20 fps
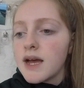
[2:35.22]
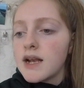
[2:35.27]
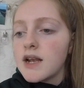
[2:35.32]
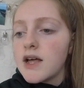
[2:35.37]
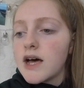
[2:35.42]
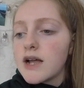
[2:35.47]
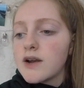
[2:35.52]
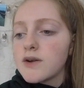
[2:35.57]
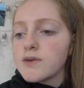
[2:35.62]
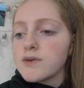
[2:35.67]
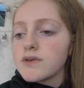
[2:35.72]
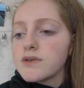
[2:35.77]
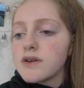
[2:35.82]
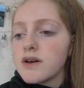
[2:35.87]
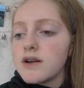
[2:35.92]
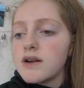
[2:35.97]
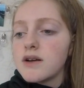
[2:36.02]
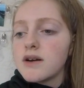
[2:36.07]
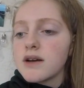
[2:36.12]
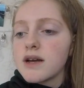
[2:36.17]
Yeah, and
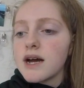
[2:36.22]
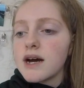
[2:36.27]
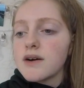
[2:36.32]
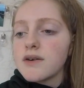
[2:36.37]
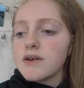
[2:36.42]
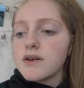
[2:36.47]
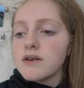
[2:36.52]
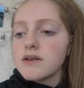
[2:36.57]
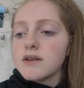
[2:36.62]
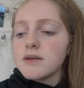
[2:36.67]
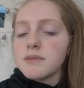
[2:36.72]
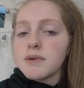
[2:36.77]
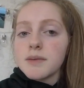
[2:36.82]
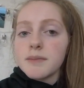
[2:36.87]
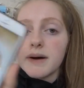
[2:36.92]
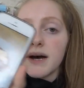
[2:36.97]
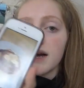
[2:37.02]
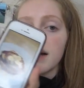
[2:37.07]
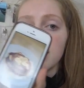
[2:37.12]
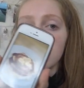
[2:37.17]
also look how good my
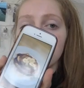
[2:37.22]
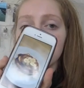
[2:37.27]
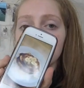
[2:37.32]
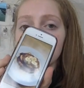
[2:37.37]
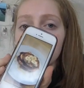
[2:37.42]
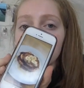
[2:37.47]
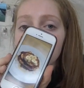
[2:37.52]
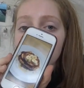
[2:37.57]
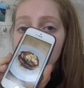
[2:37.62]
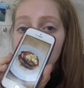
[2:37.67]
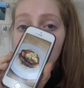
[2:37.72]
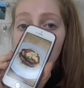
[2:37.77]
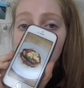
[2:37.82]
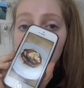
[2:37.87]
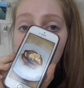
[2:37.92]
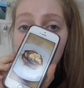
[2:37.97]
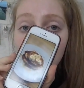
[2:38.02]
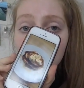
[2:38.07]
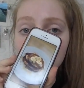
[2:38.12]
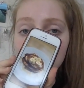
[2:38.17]
pancakes look
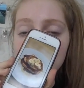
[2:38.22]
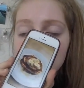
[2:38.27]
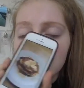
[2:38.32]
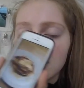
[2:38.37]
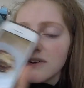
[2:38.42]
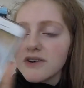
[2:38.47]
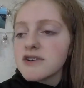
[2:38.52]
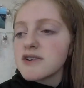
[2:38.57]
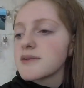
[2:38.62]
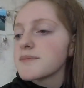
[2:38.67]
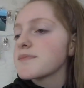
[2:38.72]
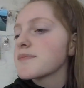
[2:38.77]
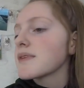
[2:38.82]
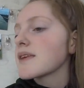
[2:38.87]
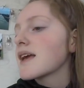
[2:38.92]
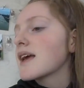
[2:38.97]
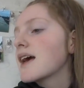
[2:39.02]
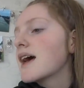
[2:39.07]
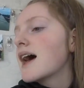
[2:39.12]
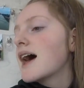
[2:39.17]
like.
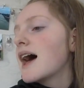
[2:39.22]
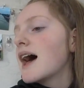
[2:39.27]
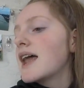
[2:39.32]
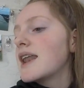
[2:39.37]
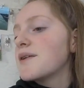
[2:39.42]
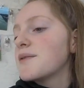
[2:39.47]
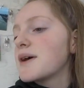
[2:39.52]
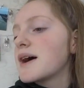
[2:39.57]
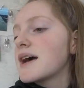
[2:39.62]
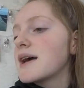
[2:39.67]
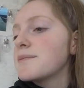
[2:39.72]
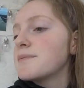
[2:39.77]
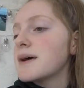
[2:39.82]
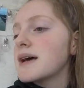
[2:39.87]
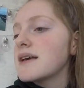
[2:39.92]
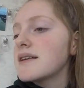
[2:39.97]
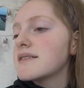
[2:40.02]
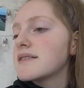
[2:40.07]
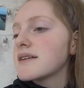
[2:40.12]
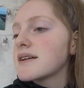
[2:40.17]
Anyway,
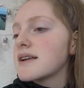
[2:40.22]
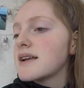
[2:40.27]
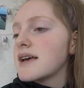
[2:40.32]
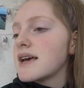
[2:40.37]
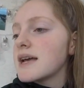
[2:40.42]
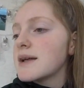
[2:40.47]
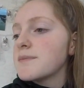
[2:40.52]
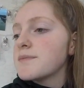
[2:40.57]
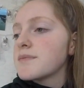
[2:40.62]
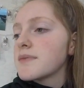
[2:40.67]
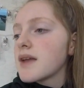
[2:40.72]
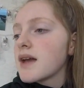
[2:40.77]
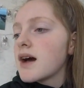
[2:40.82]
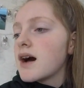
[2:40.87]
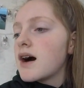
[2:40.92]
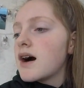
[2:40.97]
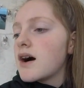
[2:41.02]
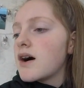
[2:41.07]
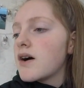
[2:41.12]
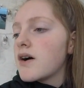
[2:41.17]
basically,
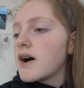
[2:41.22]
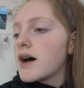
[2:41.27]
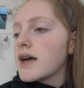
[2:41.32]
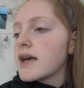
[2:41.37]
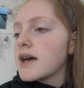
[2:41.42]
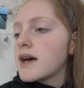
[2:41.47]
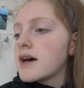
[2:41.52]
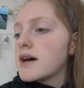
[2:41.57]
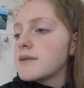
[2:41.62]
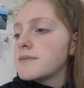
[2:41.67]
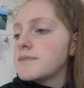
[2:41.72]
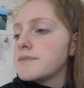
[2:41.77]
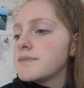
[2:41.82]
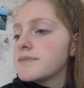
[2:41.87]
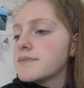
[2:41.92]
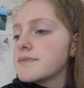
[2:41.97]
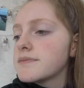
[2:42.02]
it's